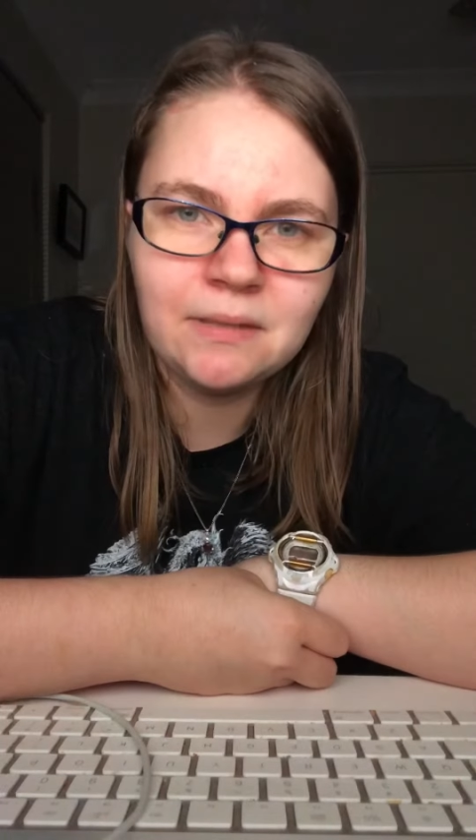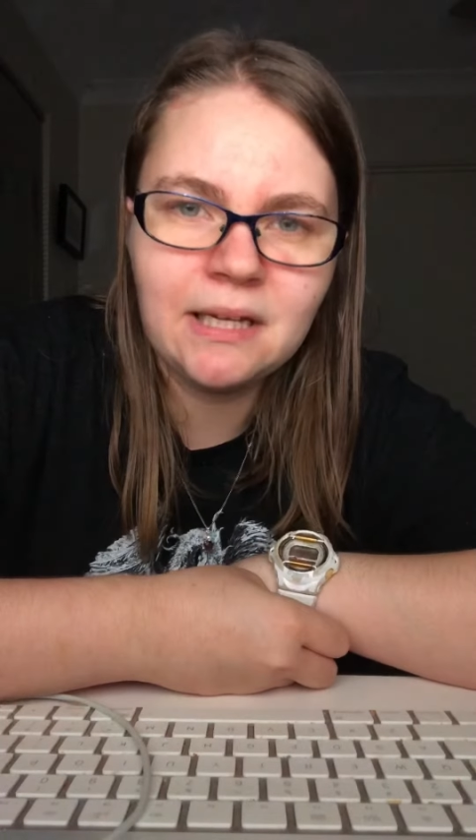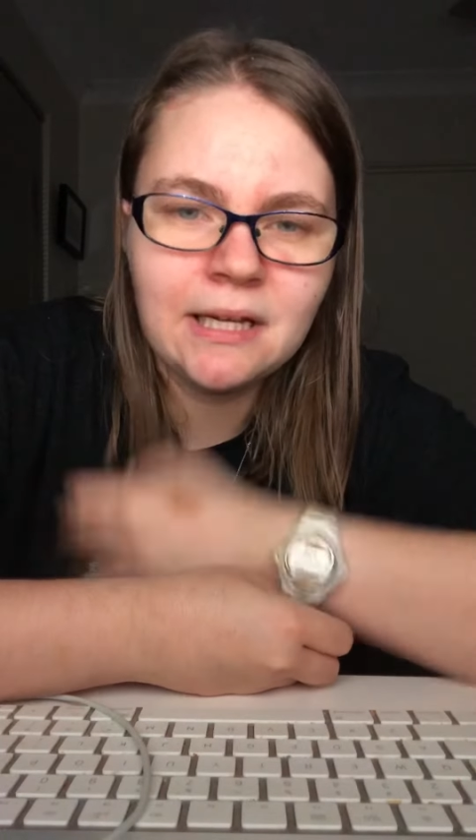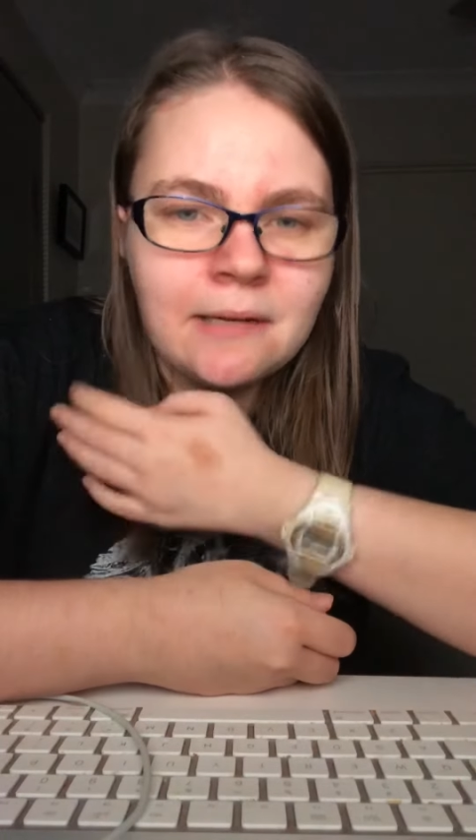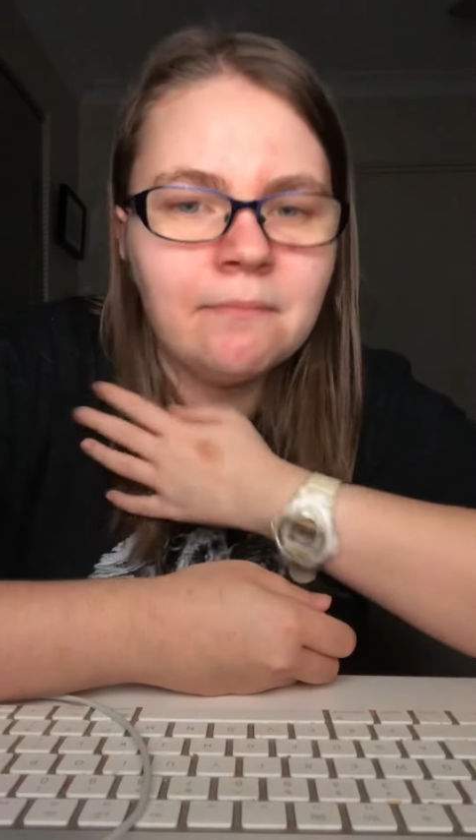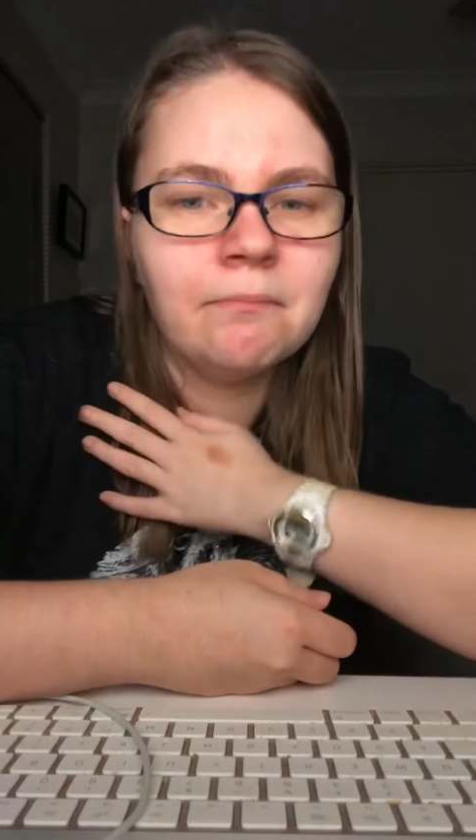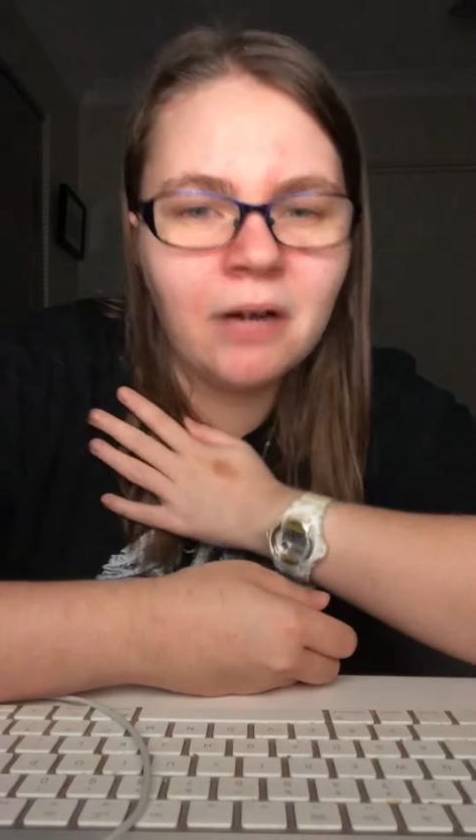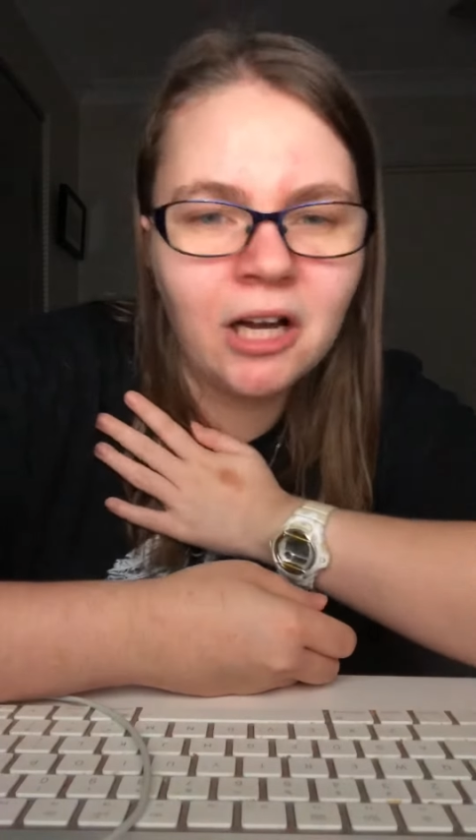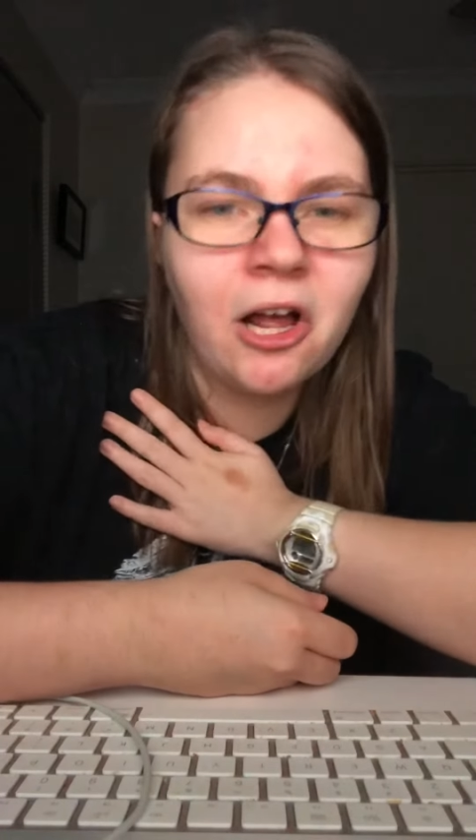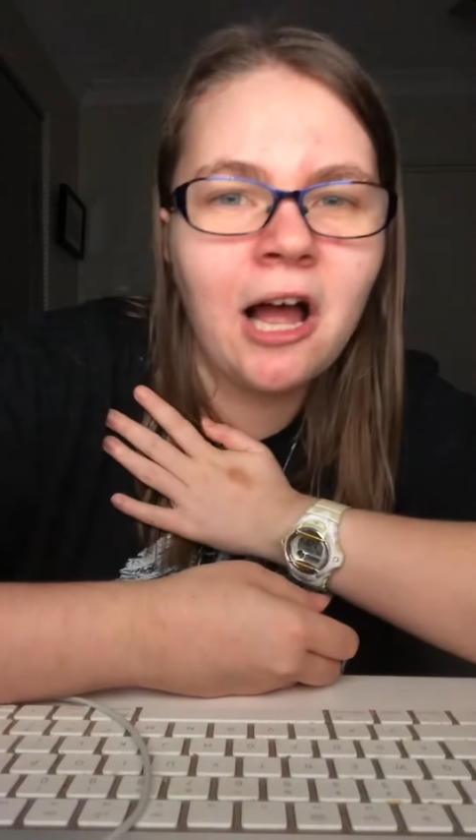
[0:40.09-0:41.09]
in
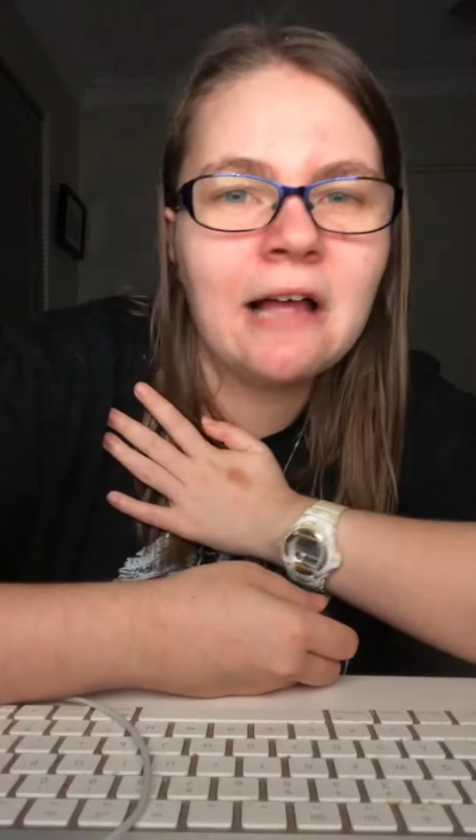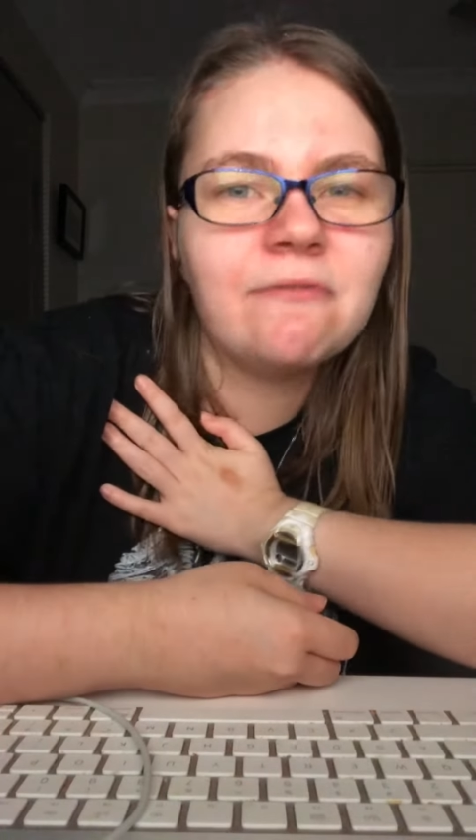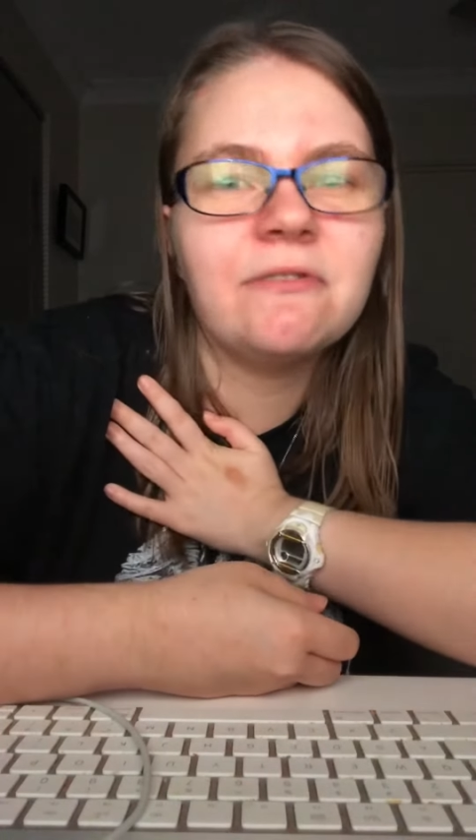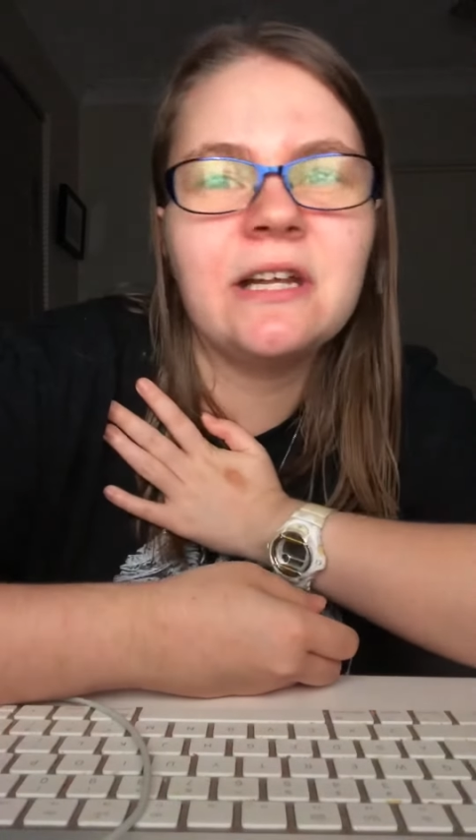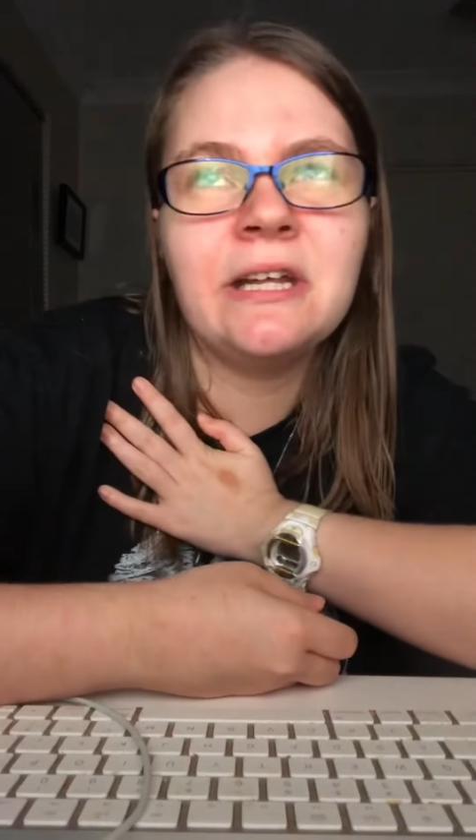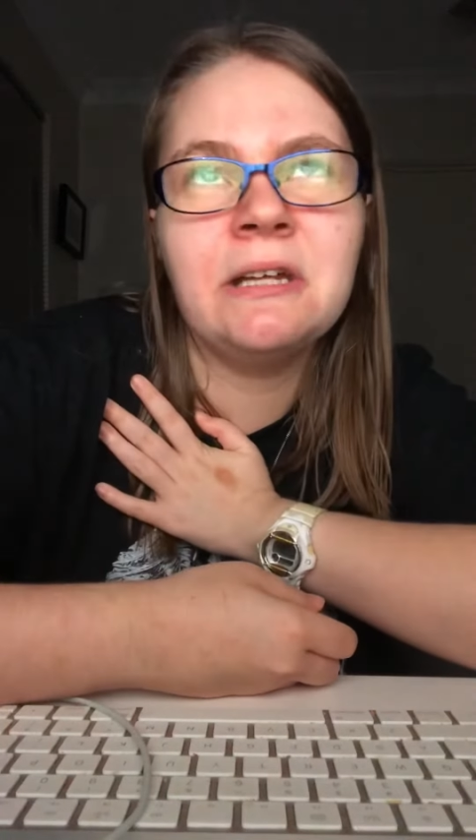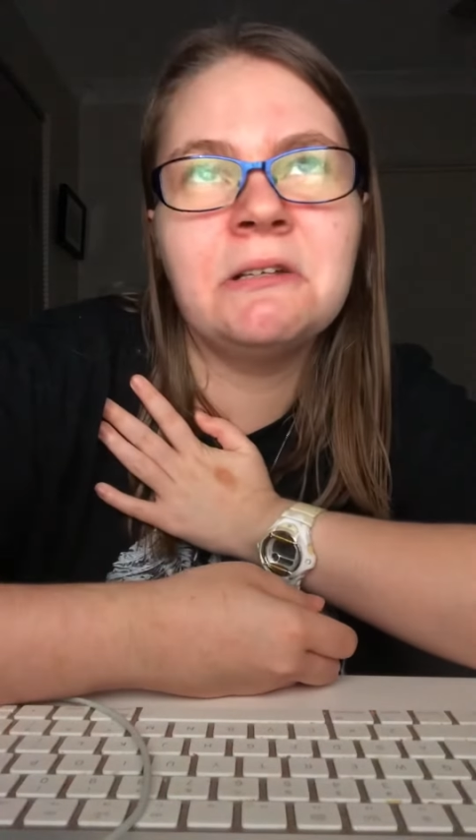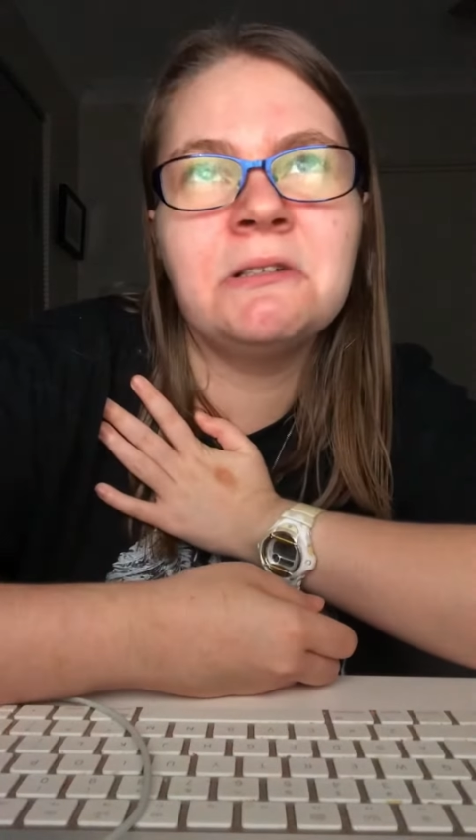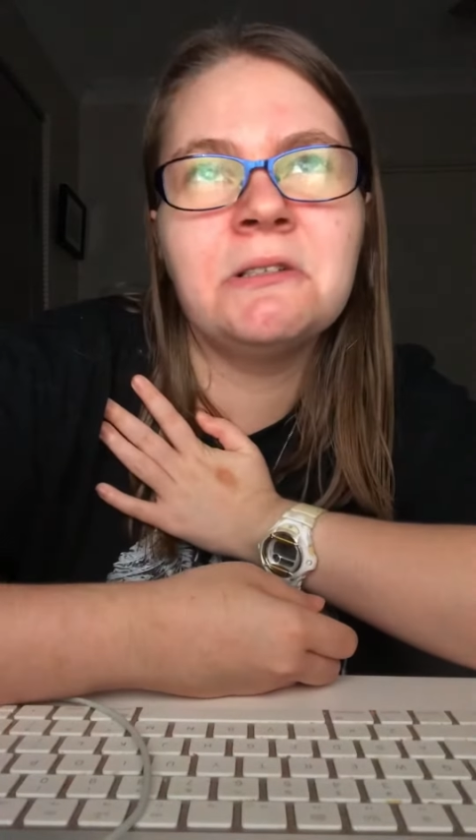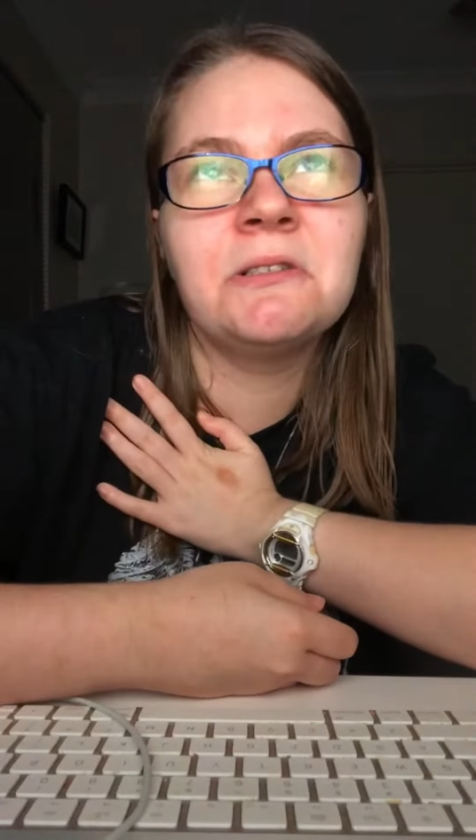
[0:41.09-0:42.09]
my life
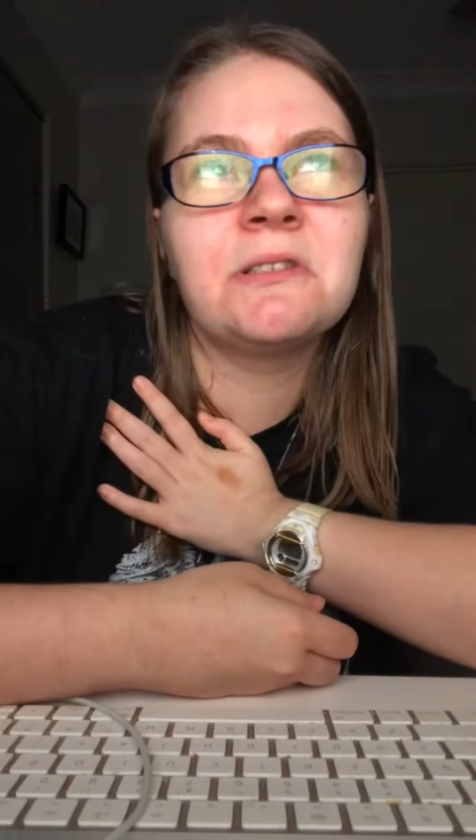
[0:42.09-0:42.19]
is